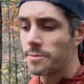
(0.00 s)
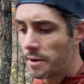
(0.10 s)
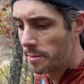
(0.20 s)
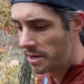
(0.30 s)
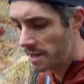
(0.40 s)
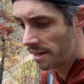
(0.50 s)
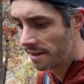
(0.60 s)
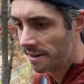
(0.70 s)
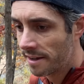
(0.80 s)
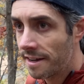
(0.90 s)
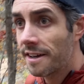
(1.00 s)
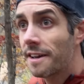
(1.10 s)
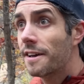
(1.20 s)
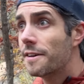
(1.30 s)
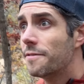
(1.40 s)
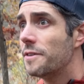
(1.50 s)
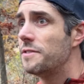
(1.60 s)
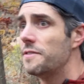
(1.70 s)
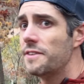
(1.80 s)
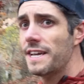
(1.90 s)
maybe
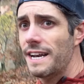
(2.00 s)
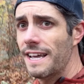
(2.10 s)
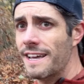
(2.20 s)
50 feet.